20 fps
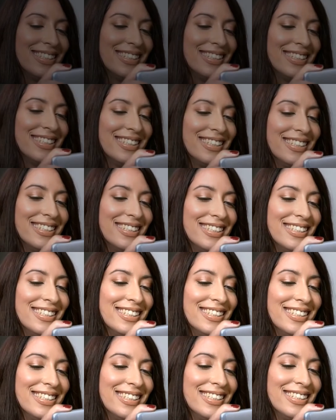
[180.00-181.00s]

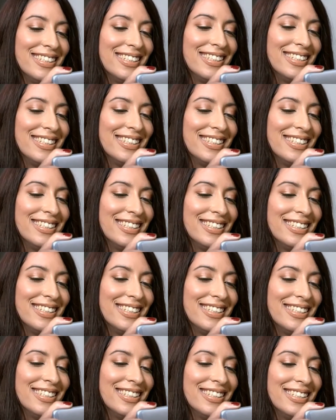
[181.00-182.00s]

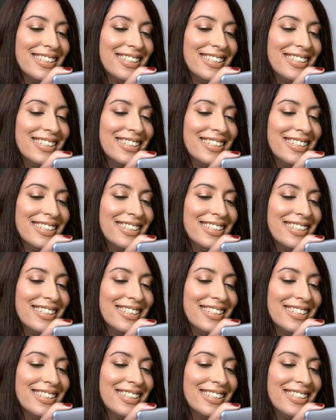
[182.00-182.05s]
No one is speaking in this clip.